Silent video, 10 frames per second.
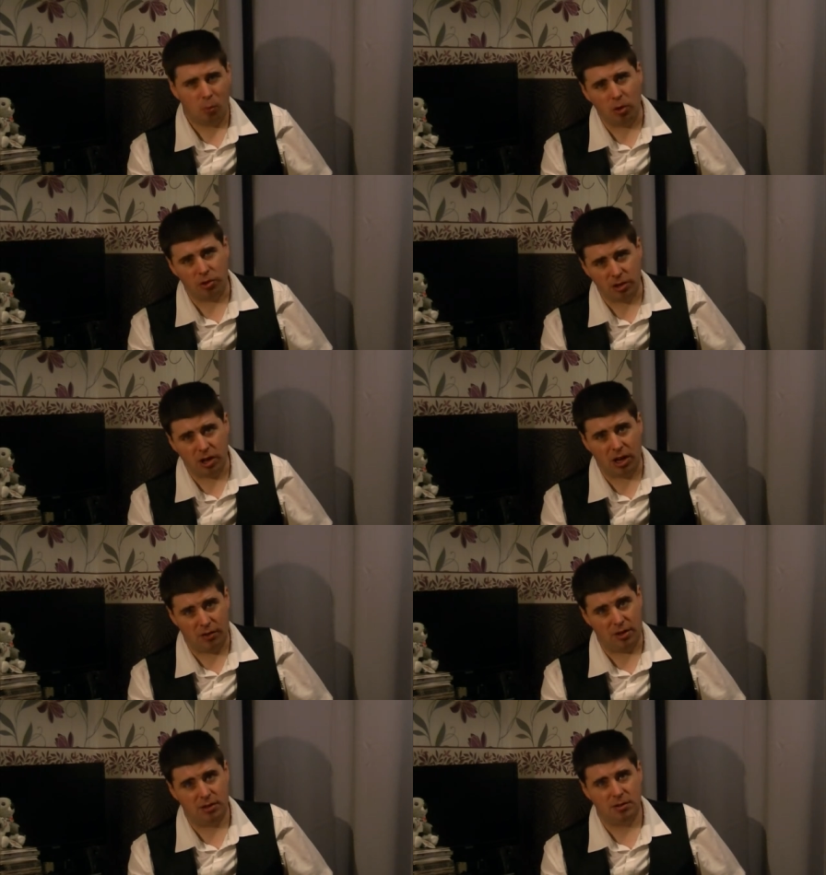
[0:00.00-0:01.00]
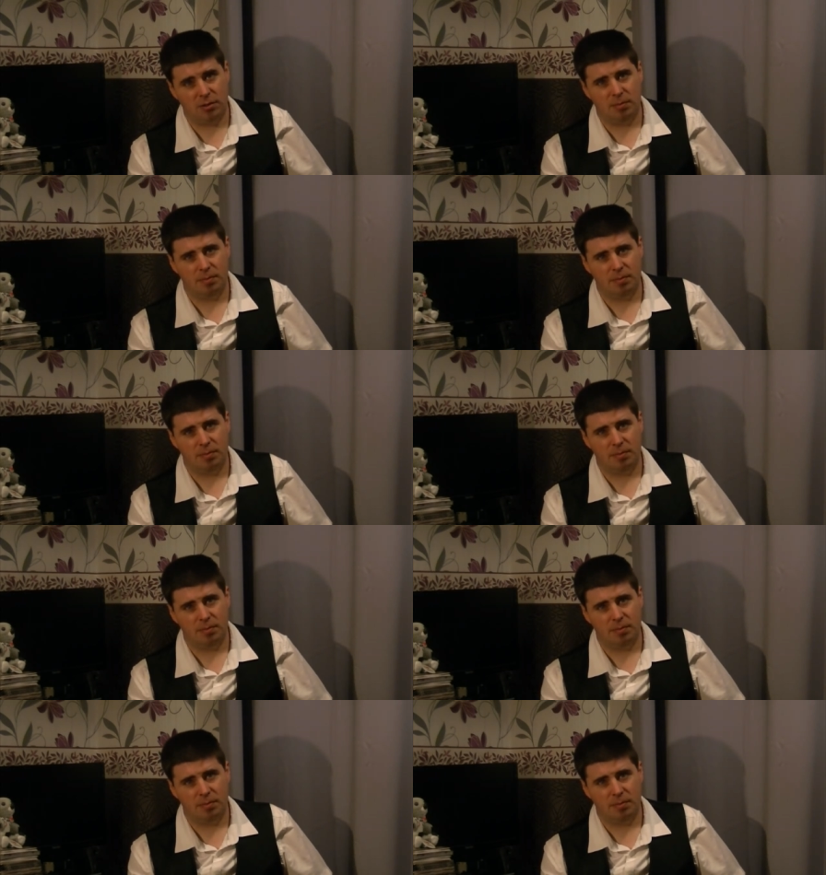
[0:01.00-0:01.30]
was a tyrant.